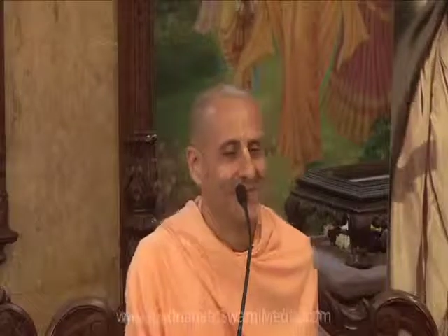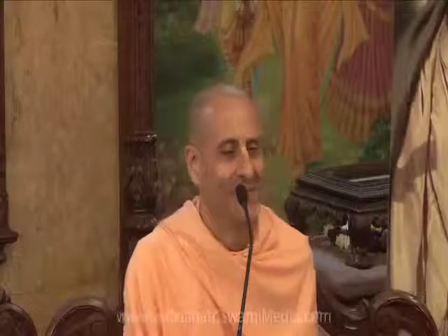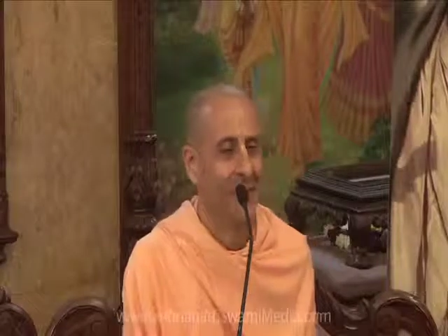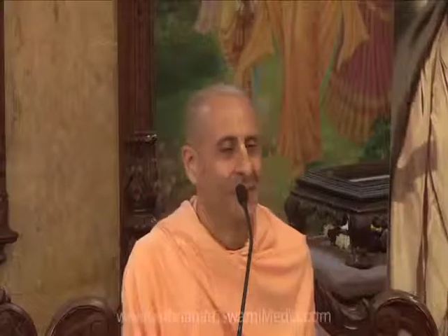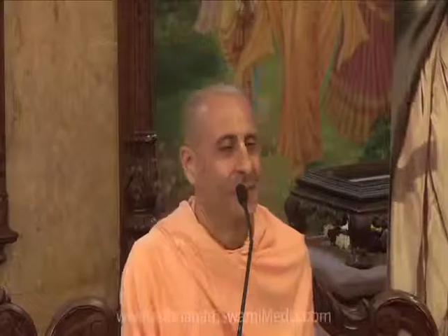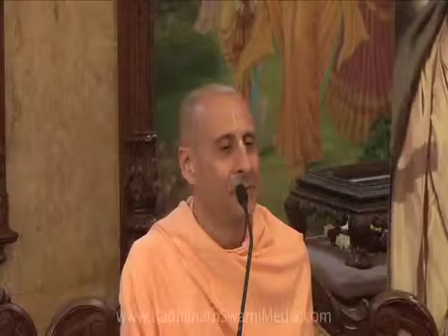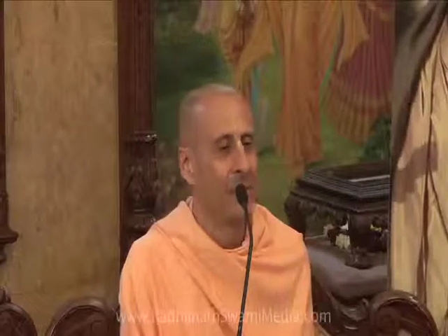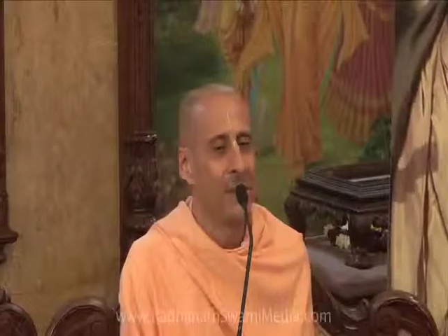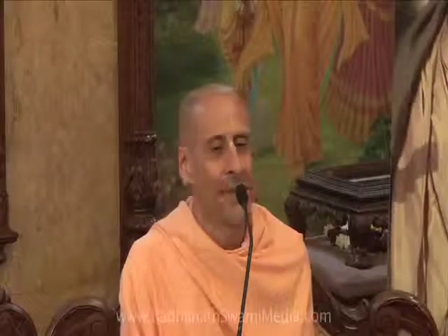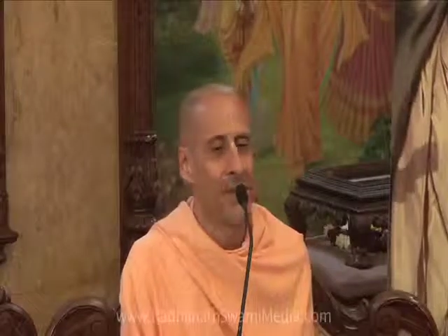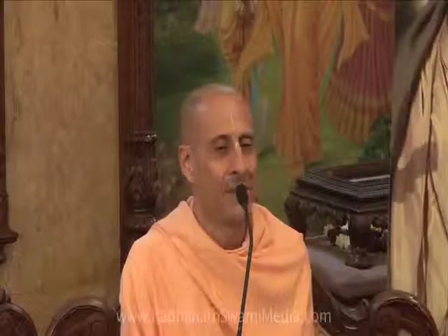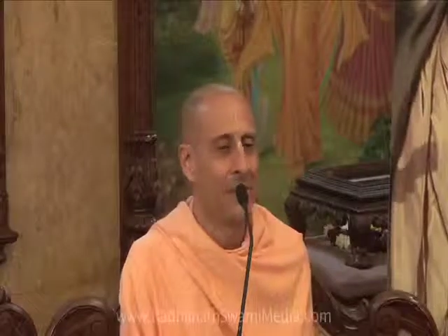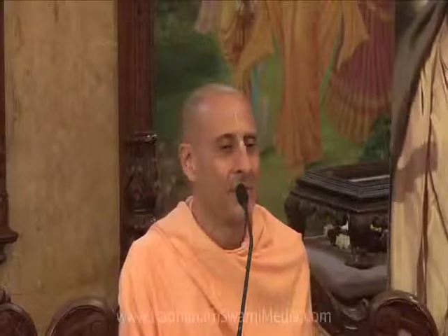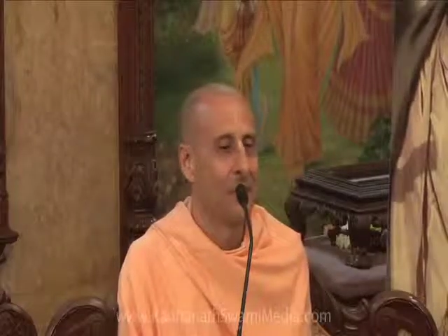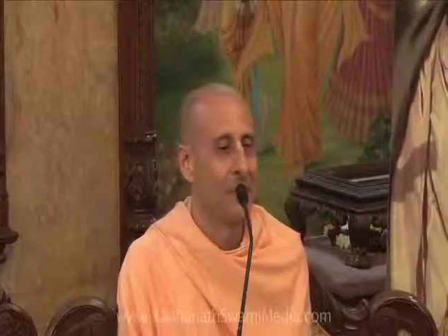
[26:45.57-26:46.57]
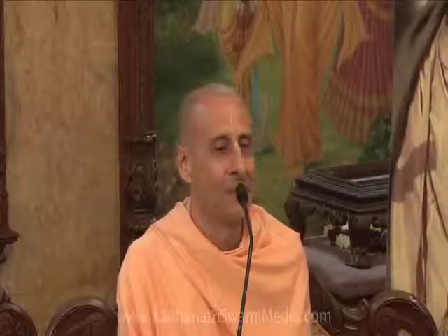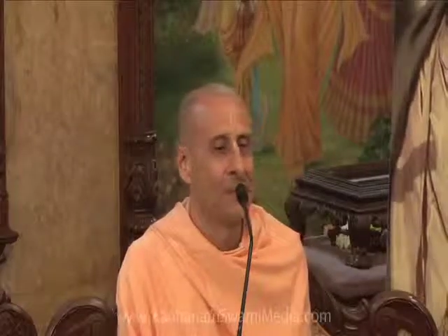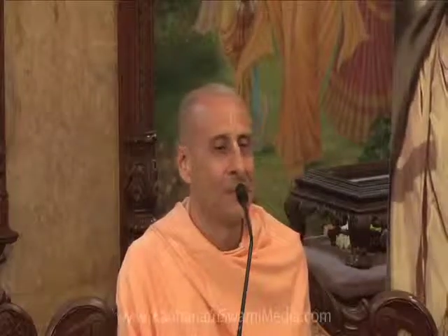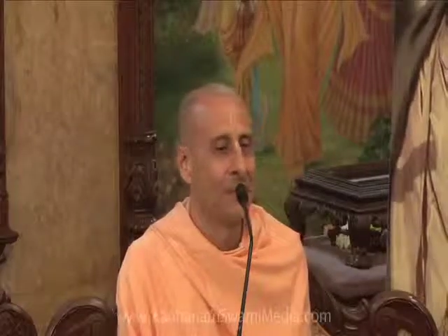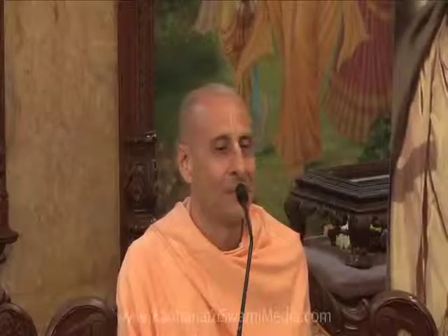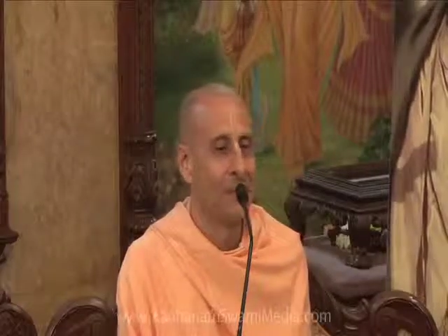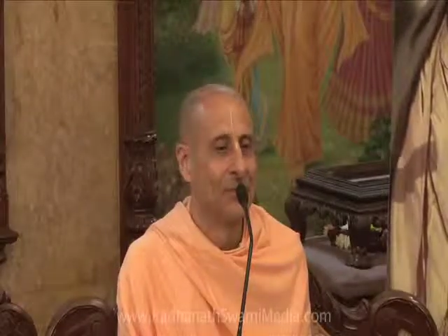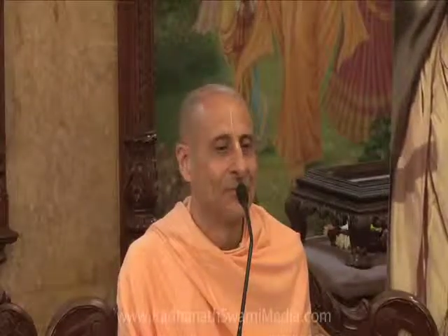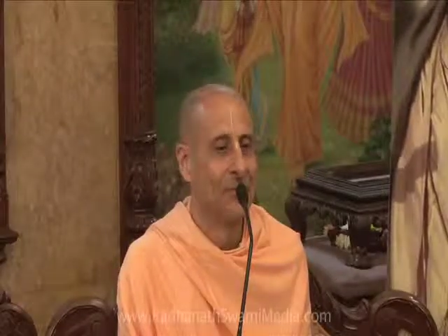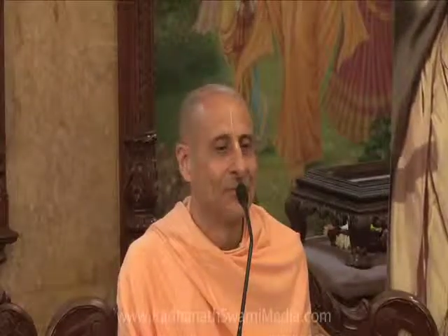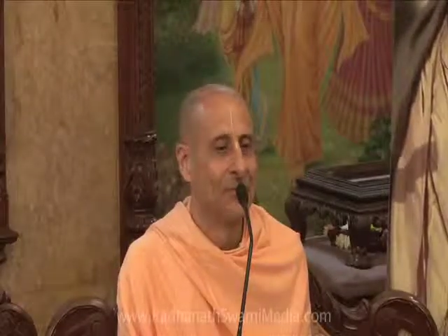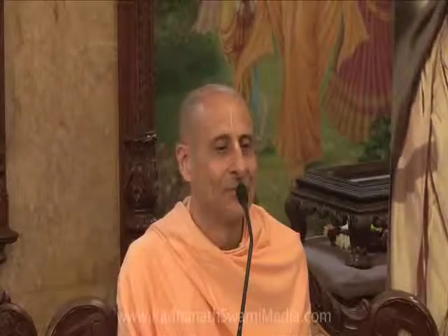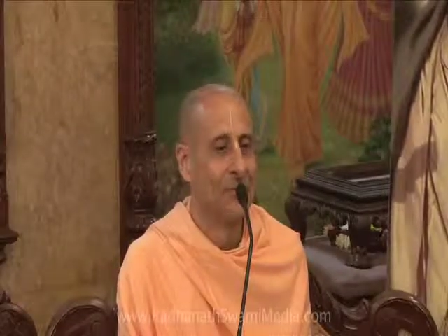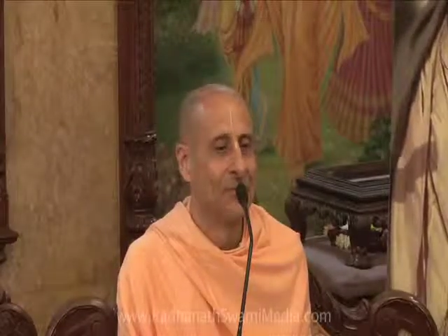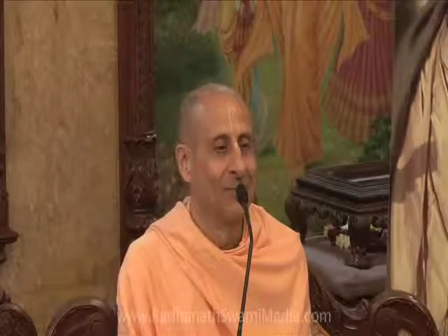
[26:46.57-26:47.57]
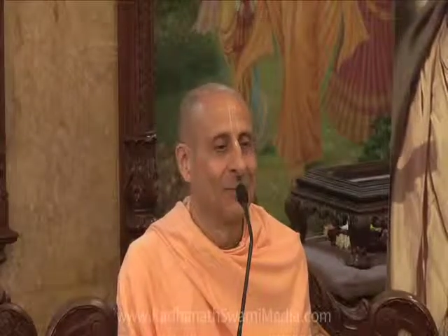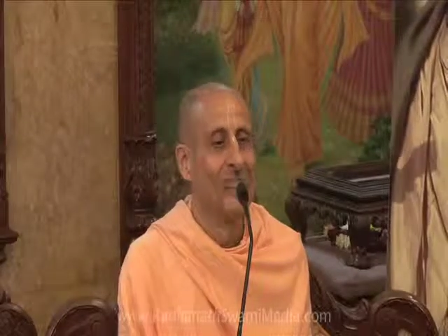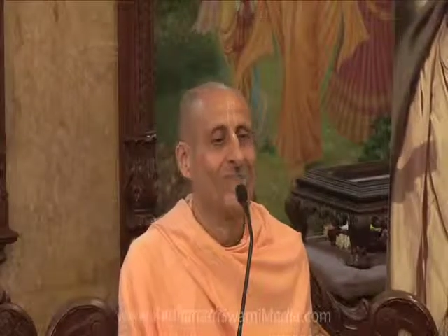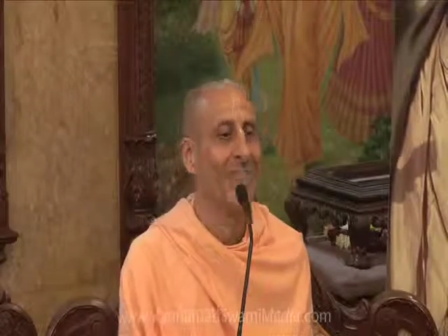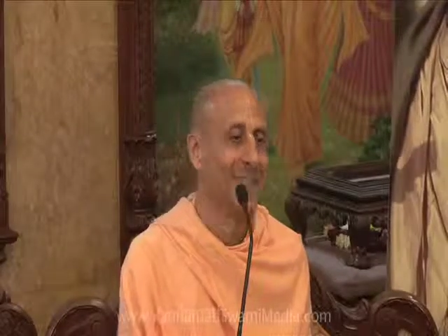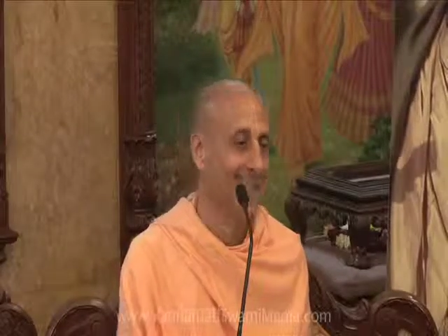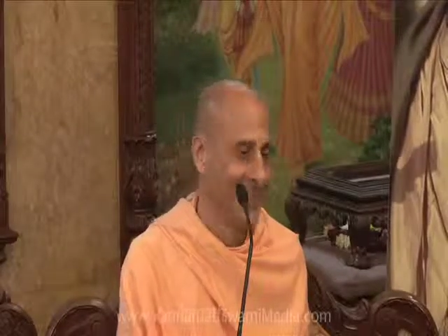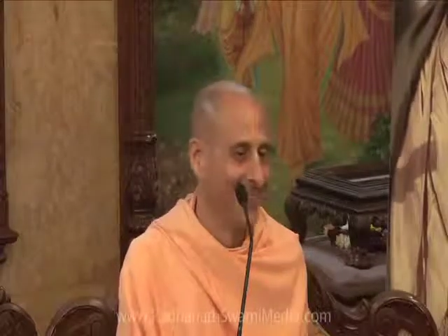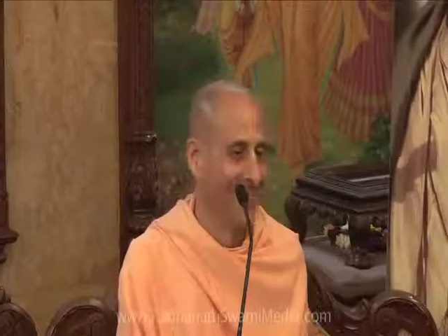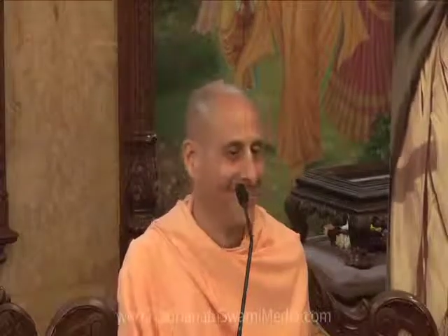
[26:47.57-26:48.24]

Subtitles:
If you can't, please see it.